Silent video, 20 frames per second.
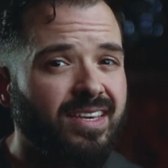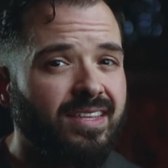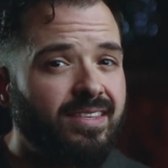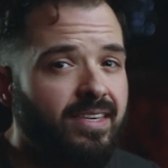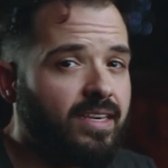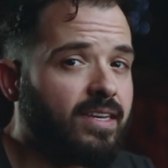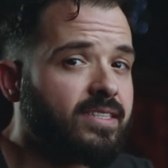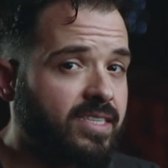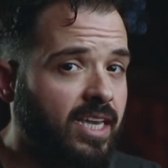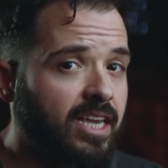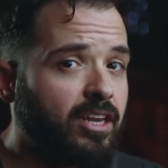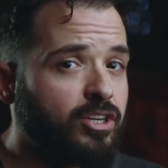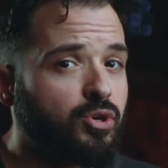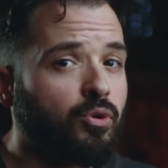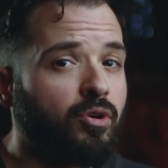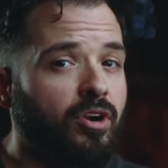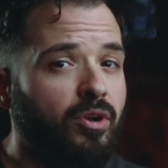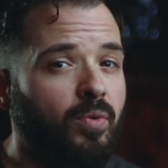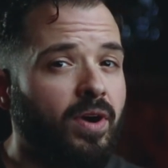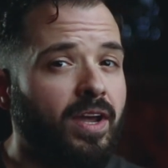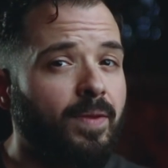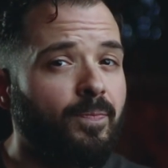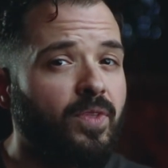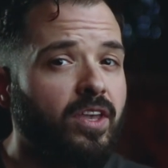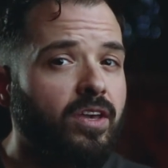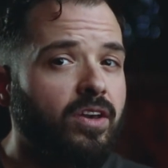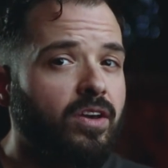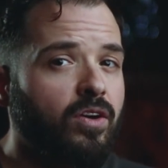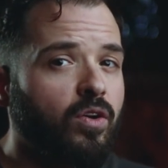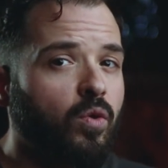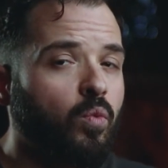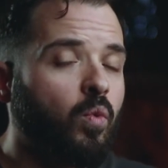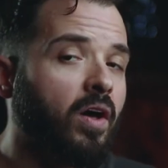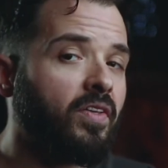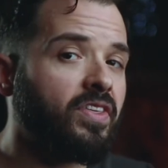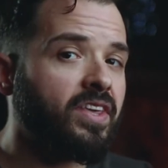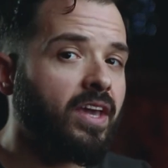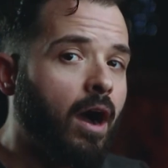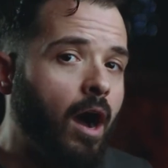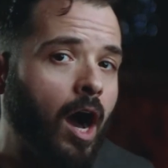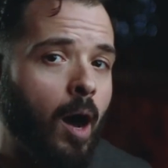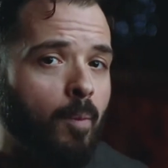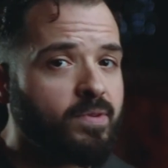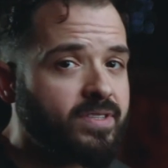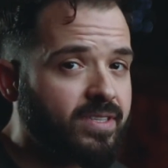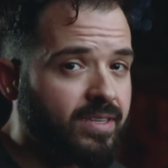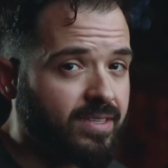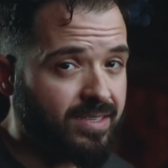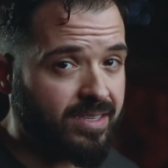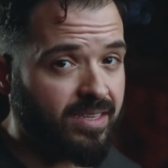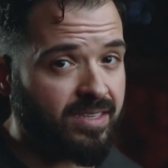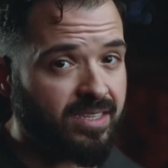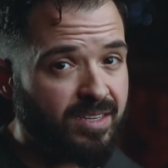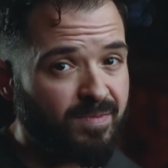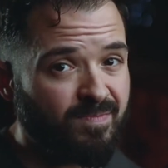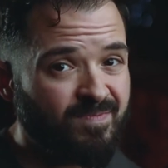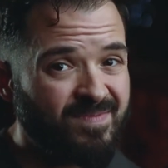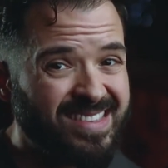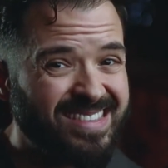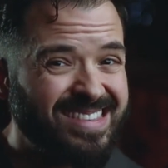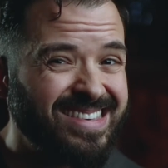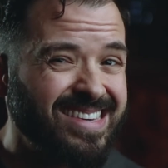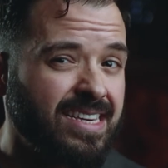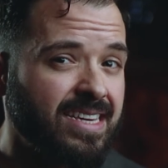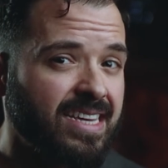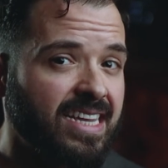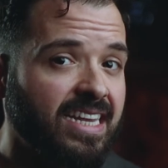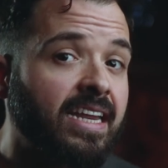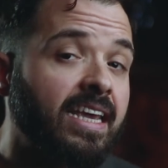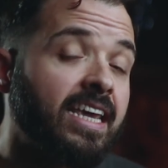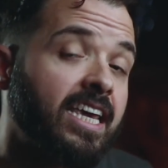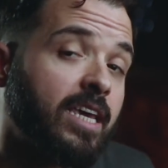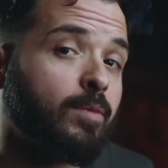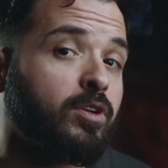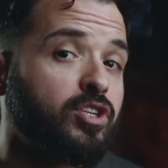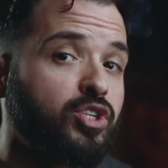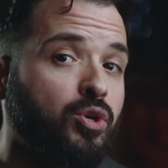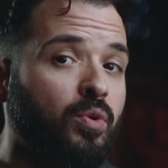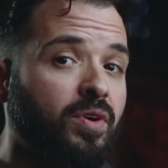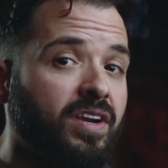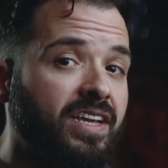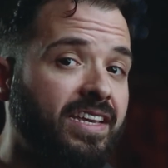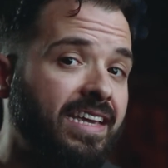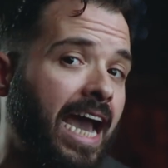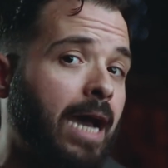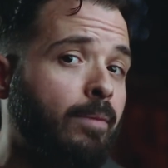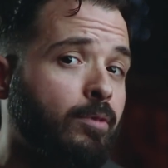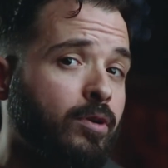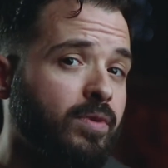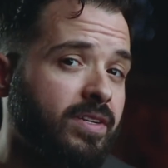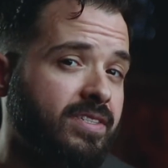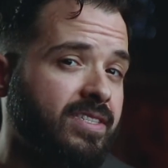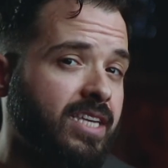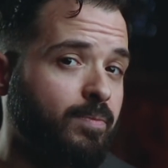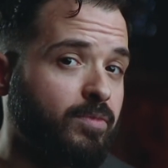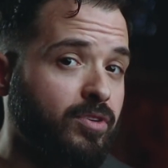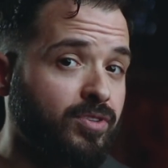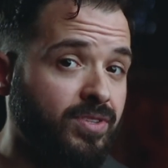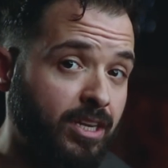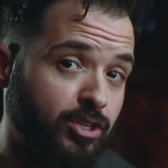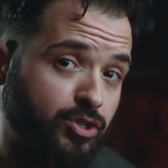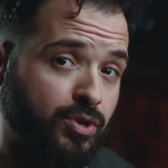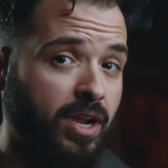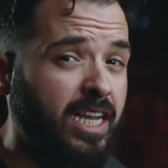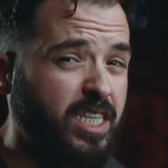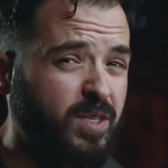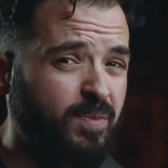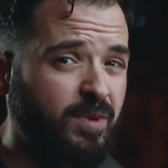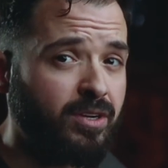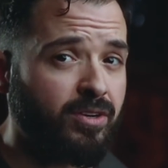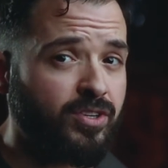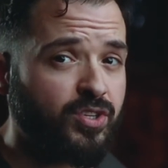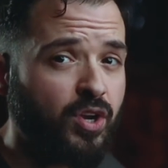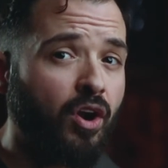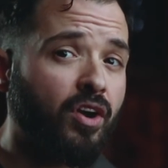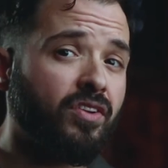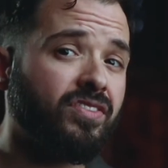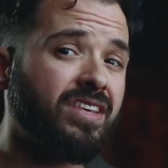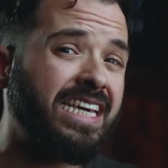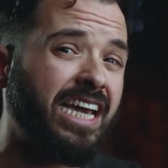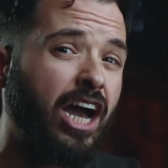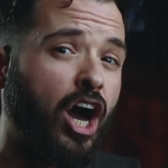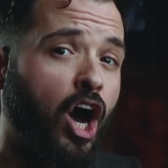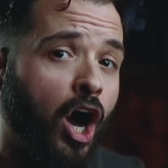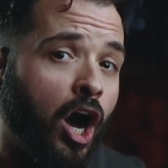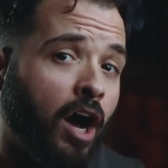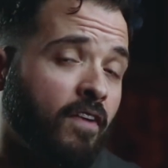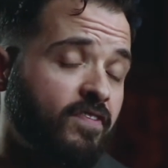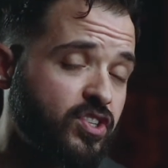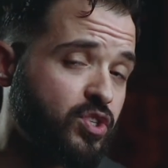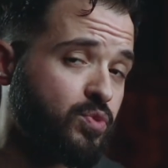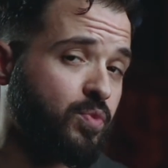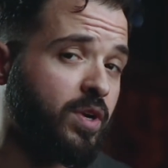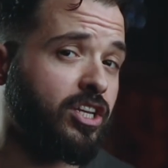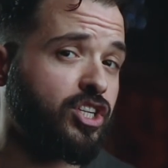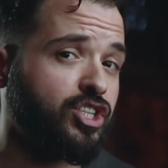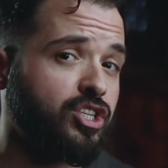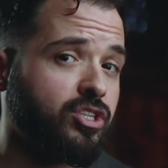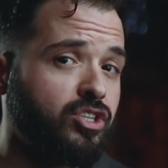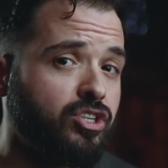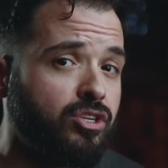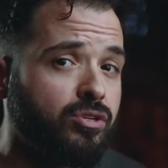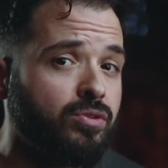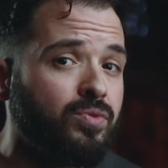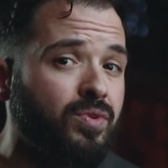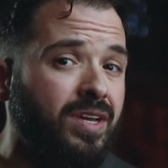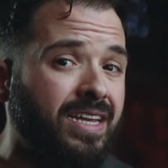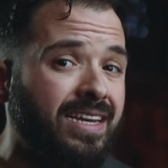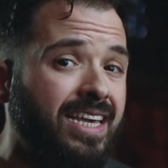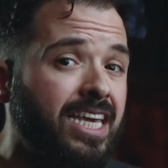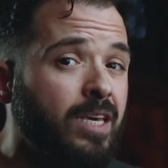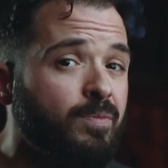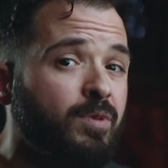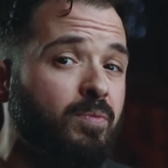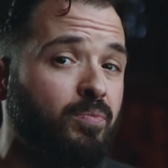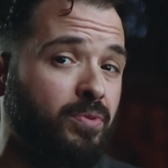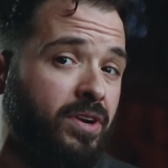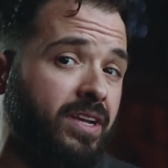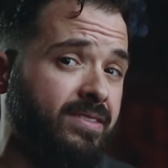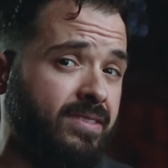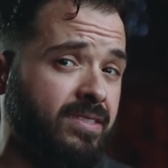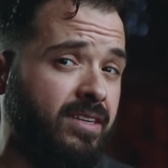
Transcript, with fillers: the excitatory one, while the opposite system, the inhibitory GABA receptors and transmitters, are the off switch to inhibit brain